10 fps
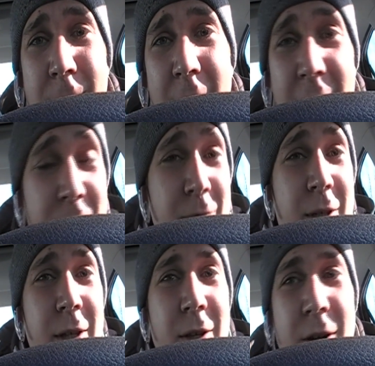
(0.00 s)
I don't
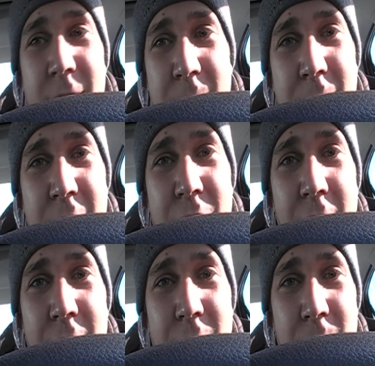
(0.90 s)
sit there and be
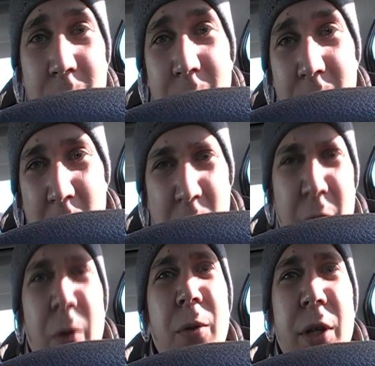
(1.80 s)
jealous or, oh,
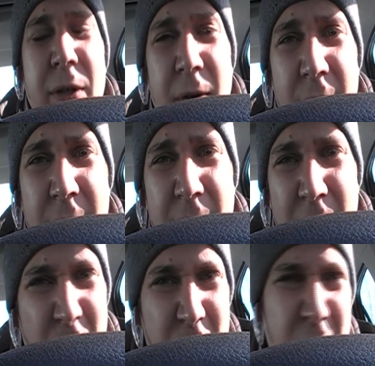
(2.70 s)
they don't deserve it,
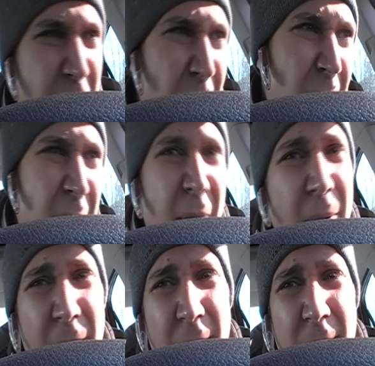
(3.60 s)
or blah, blah, blah,
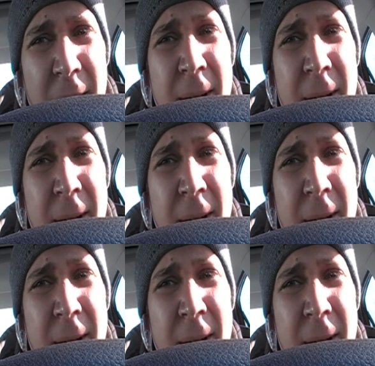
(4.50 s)
blah, blah.